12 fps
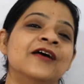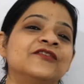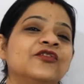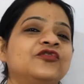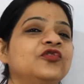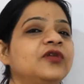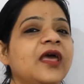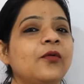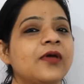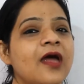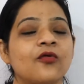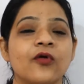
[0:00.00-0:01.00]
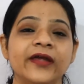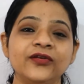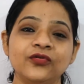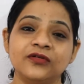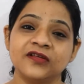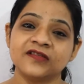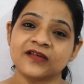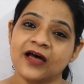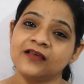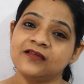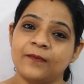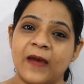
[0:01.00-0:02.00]
So today we are going to
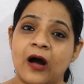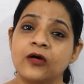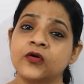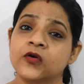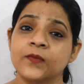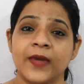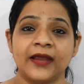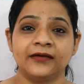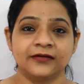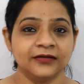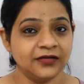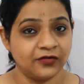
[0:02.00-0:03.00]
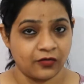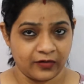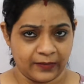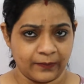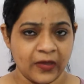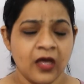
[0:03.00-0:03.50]
discuss about remainder theorem.